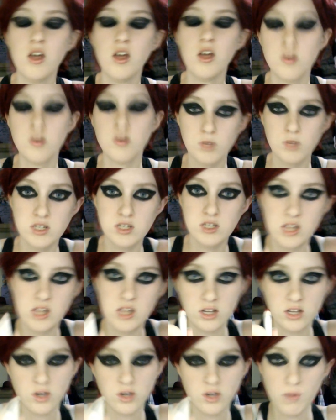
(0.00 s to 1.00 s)
please take
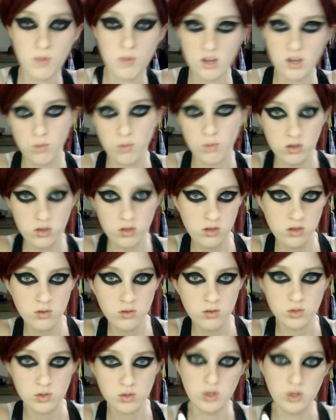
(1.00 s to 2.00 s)
your makeup with you so
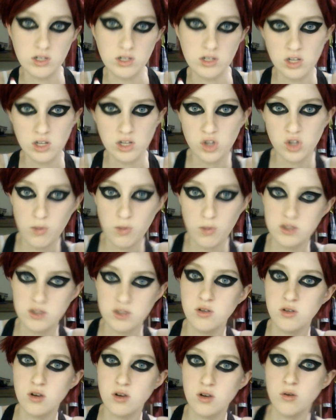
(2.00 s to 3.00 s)
you can touch up as you
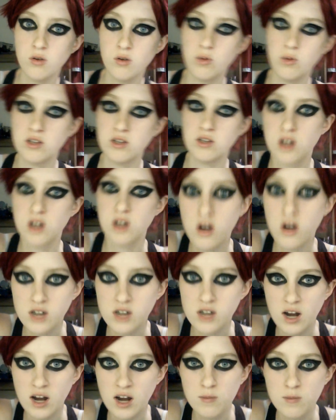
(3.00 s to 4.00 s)
go, because there are
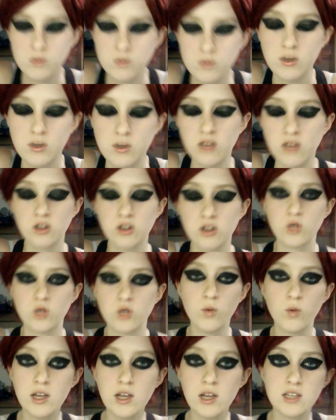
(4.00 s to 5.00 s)
times when either your
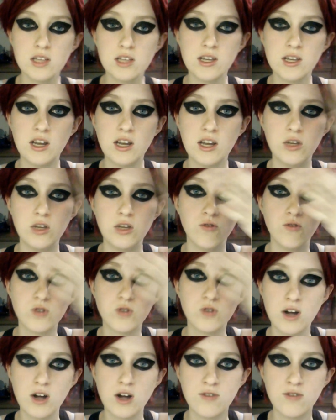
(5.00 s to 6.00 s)
wig gets in it and you try to
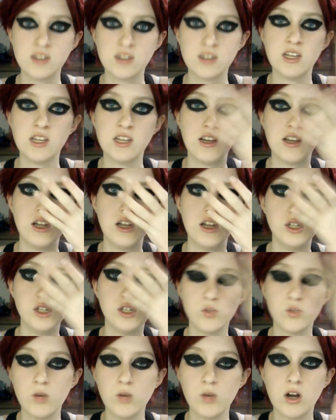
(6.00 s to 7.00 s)
fix it and you
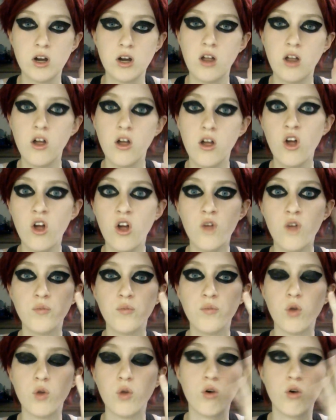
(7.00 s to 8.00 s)
smear it,
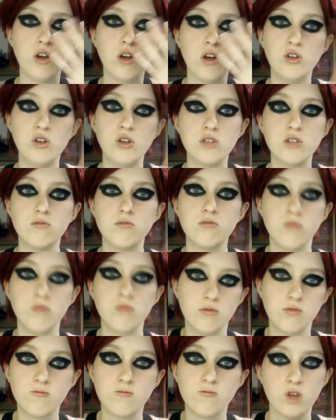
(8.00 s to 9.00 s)
or you just
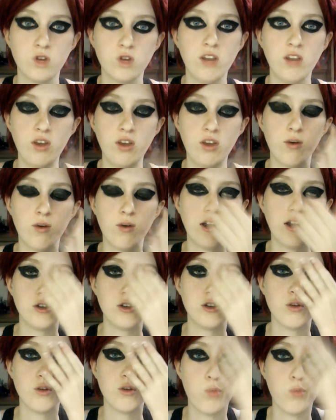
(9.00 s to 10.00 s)
forget that you're wearing it and just go,
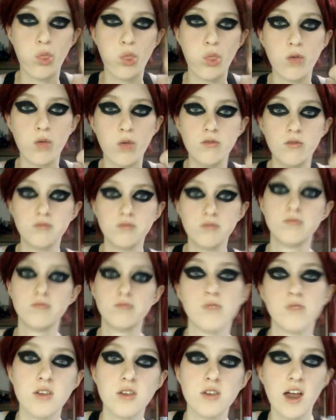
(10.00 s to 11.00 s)
because
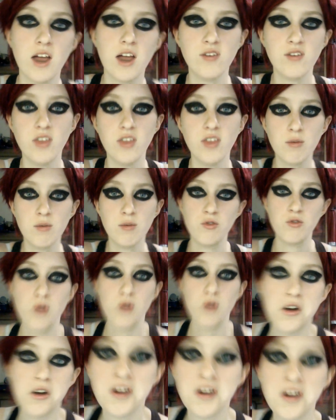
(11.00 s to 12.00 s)
I had done that before.
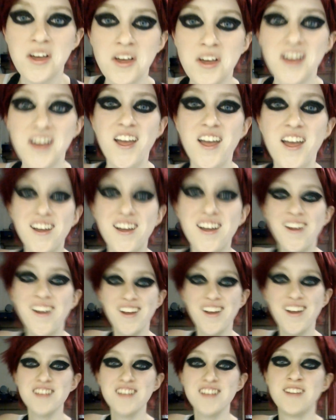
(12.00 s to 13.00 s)

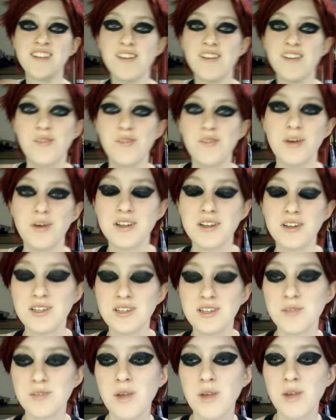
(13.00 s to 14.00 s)
It's kind of embarrassing
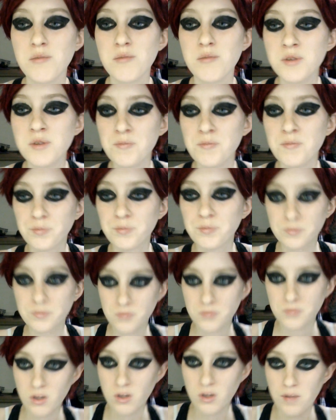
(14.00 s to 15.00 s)
sometimes.
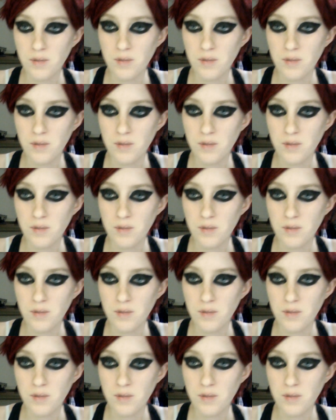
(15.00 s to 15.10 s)
Okay.